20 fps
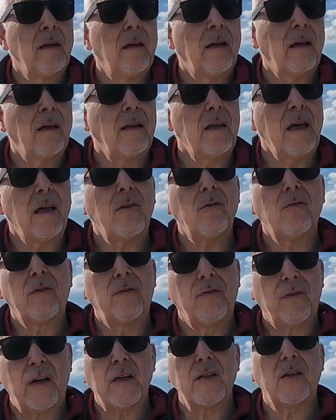And the other
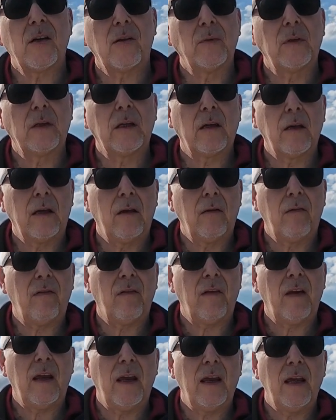advice I would
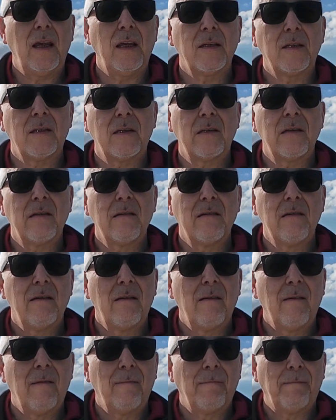give is,
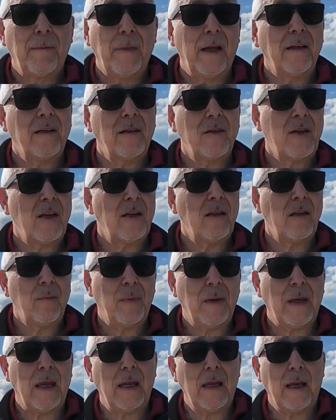like I said at the
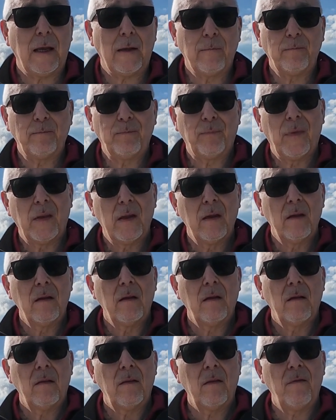beginning,
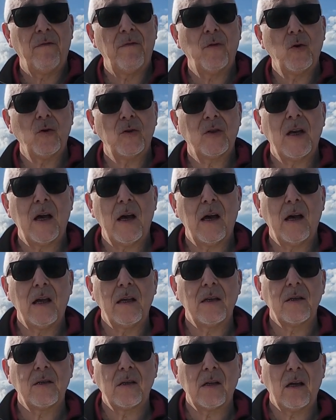the 4
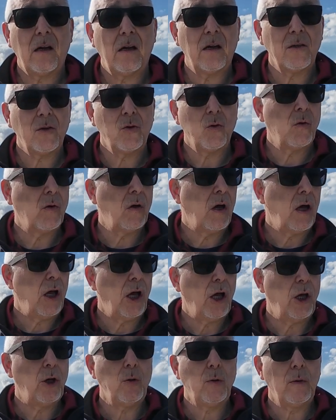tyres are your
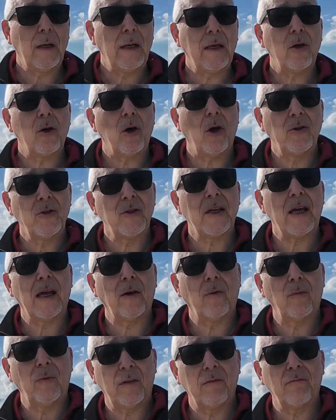only
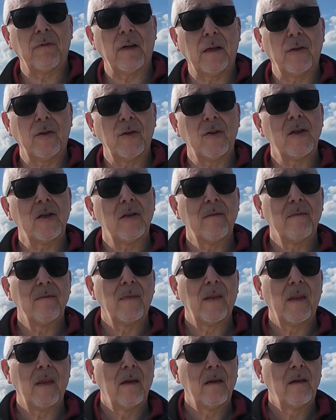contact with the road.
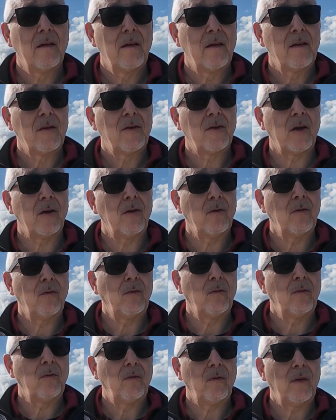
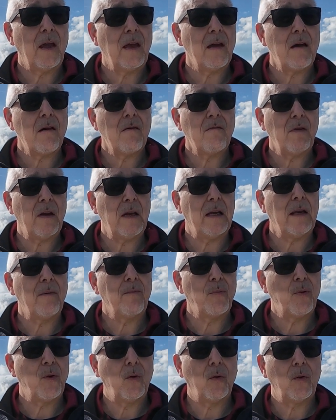So they are really
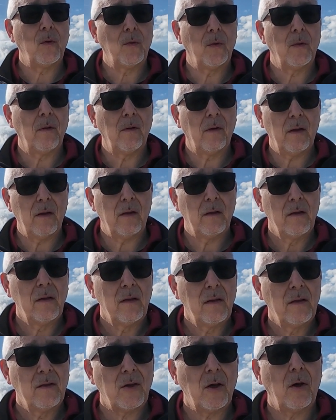important.
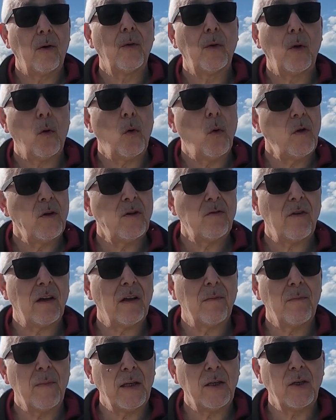So I would always
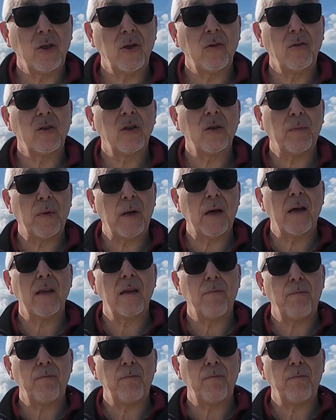recommend you to buy the